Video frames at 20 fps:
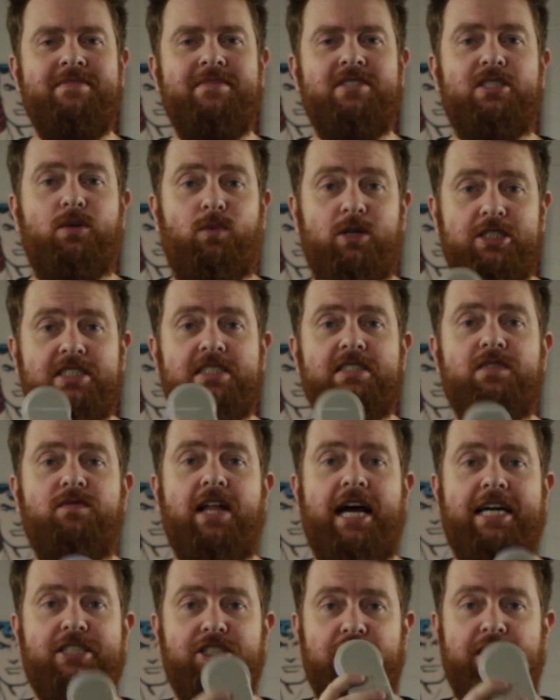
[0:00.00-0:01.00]
So once it's
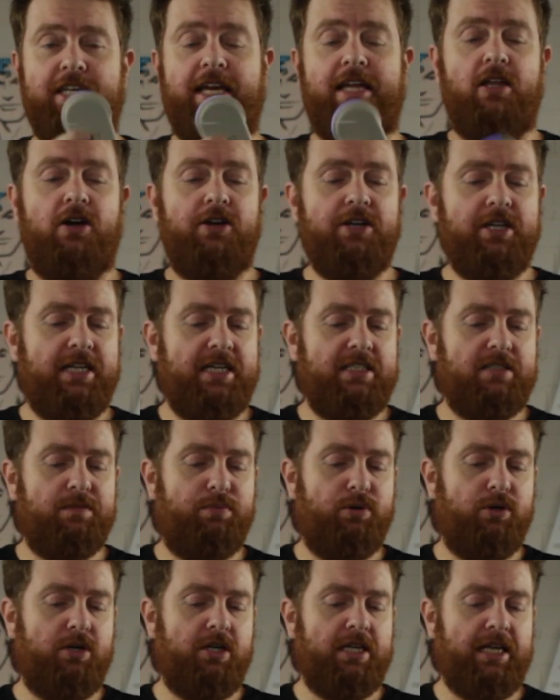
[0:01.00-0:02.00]
flashing yellow, you need to
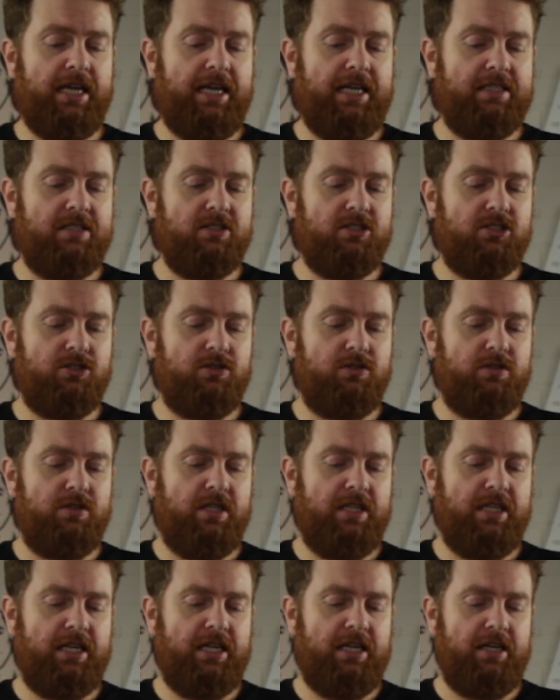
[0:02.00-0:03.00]
put it
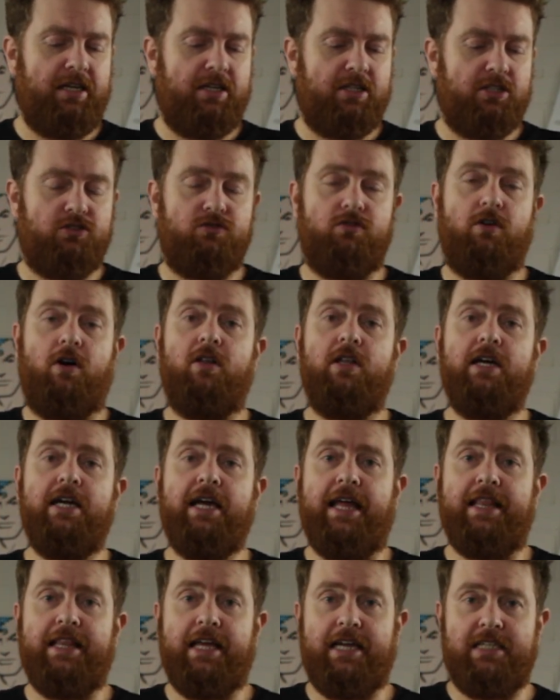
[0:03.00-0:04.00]
into the controller
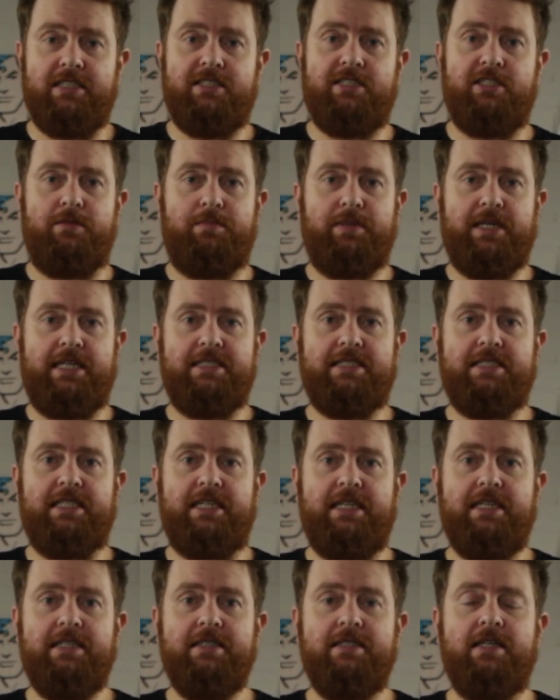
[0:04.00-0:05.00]
and then into your
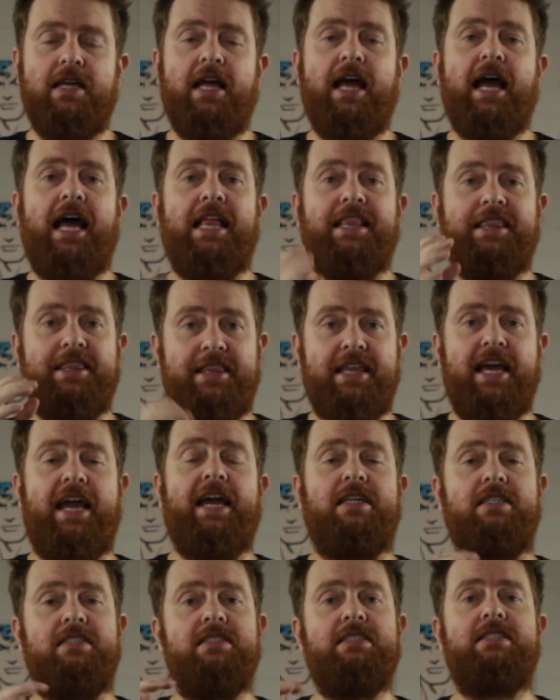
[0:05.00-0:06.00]
PC, and
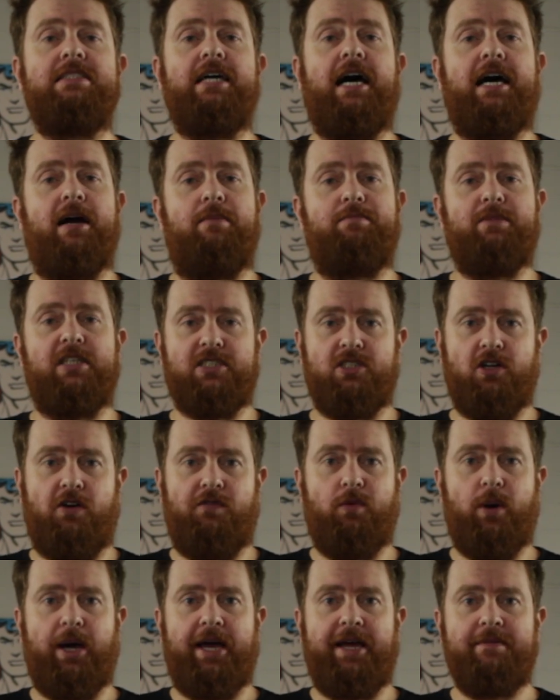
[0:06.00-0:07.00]
then start up the
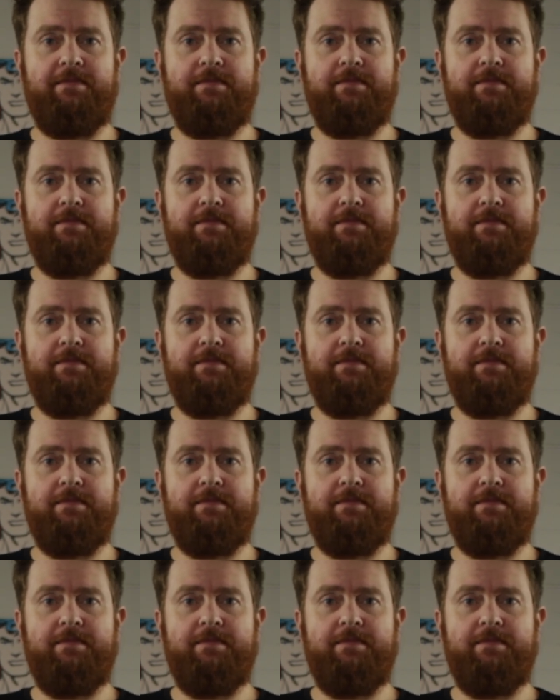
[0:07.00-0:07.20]
software.